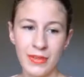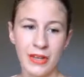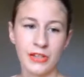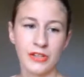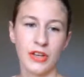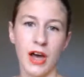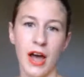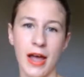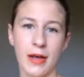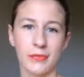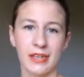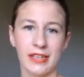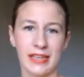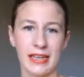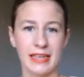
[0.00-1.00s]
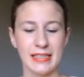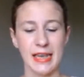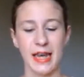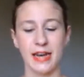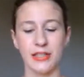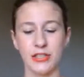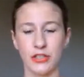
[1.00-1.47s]
So I'm really
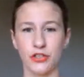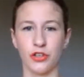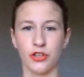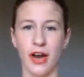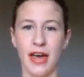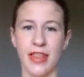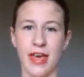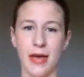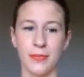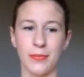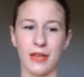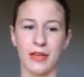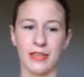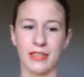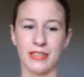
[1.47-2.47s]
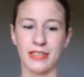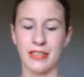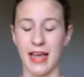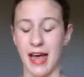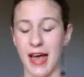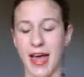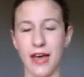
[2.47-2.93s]
excited to try that because,
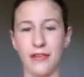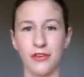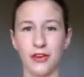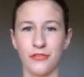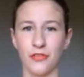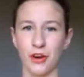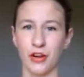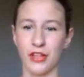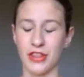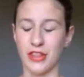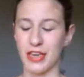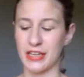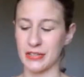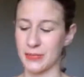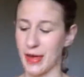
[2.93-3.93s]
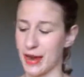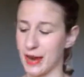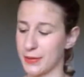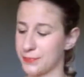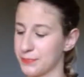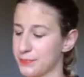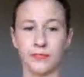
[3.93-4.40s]
yeah, I have heard very good things about
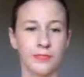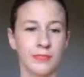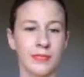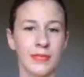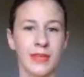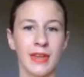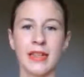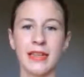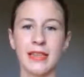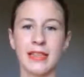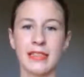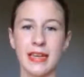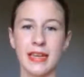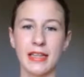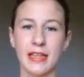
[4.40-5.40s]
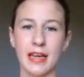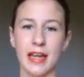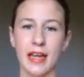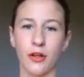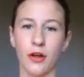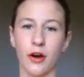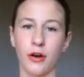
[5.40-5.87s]
it. The second thing
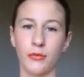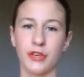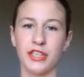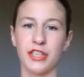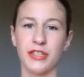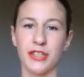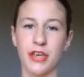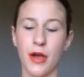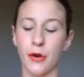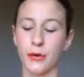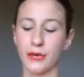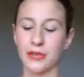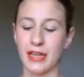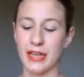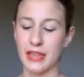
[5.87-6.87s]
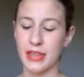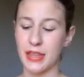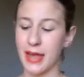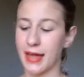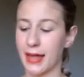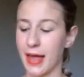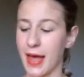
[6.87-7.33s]
I got, which is the only
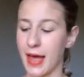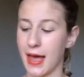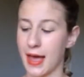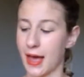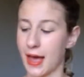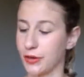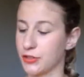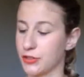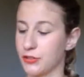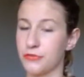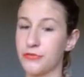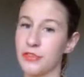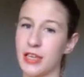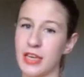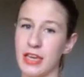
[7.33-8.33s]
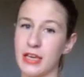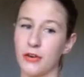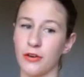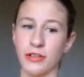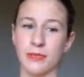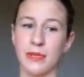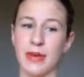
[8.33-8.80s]
thing out of the
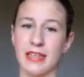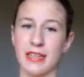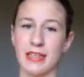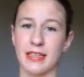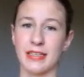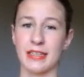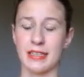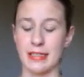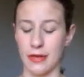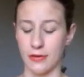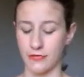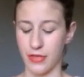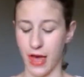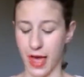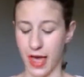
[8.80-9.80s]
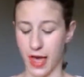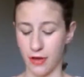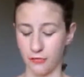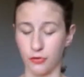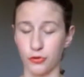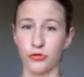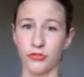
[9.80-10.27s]
cosmetics and stuff that I
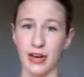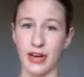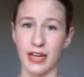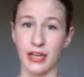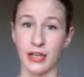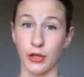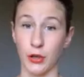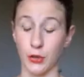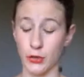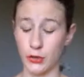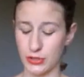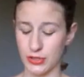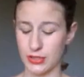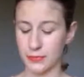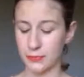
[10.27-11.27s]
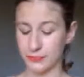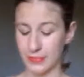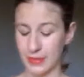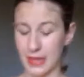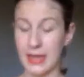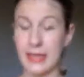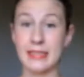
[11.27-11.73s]
have already used,
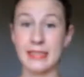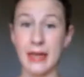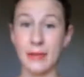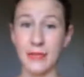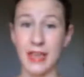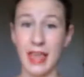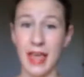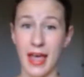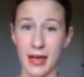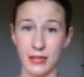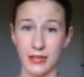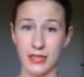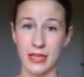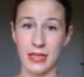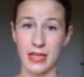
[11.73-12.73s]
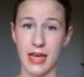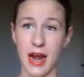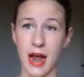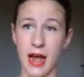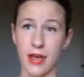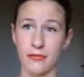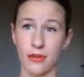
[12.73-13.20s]
is something else that
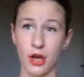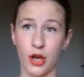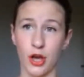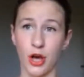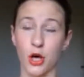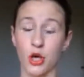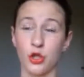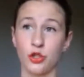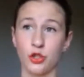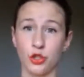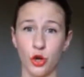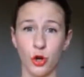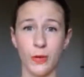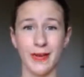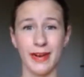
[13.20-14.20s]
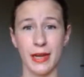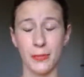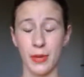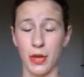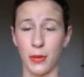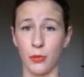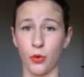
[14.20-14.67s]
I've heard so many
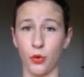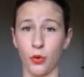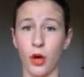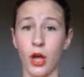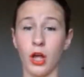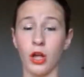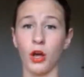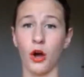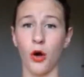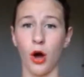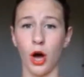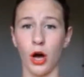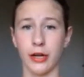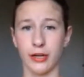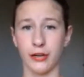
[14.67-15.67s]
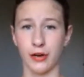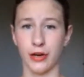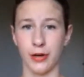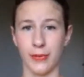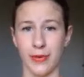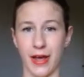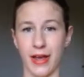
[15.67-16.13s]
people go on and
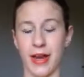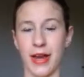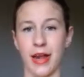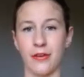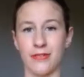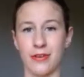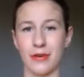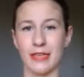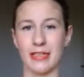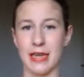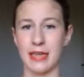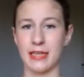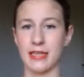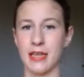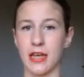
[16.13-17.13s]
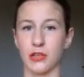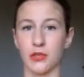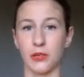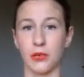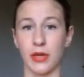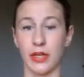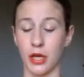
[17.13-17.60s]
on about, and everyone says it's
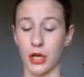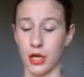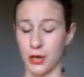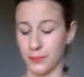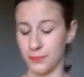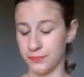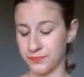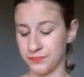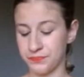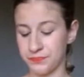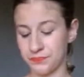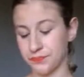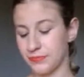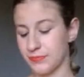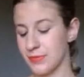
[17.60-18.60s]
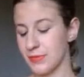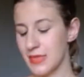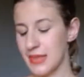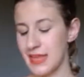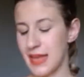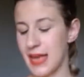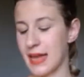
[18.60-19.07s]
really good.
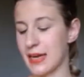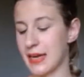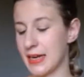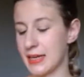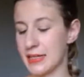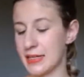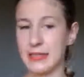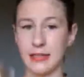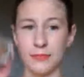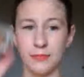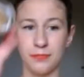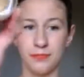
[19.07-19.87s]
And it is